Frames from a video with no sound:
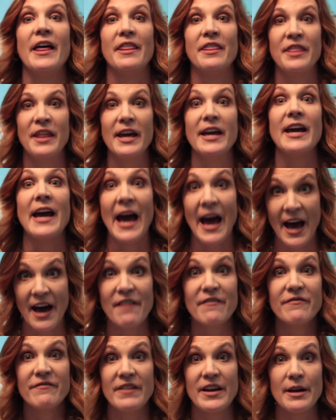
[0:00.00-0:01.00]
they
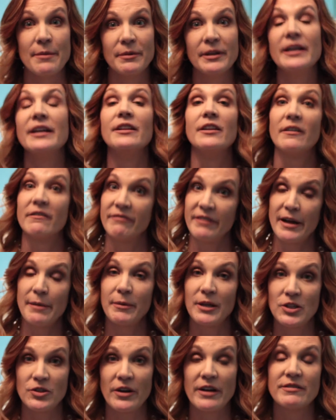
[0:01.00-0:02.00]
have family and their
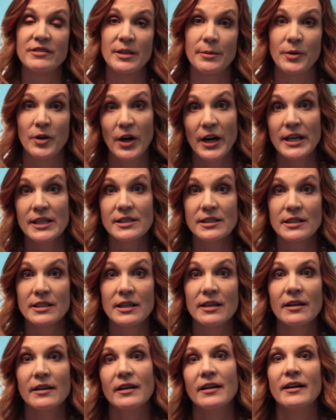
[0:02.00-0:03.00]
family drives them
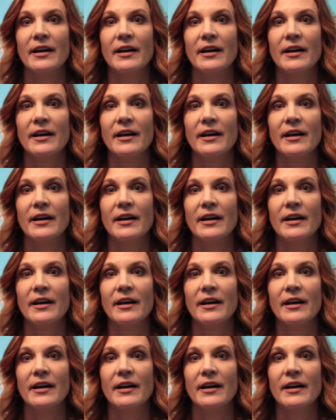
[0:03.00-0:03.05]
crazy.